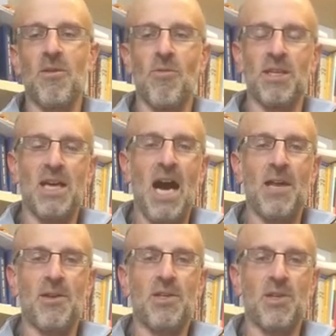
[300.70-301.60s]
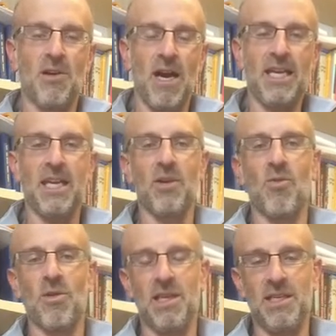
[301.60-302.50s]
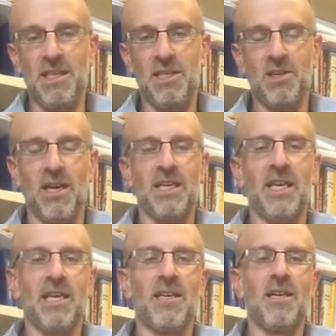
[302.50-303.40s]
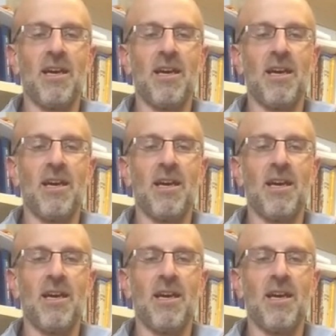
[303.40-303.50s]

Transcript: was either to the liking or the disliking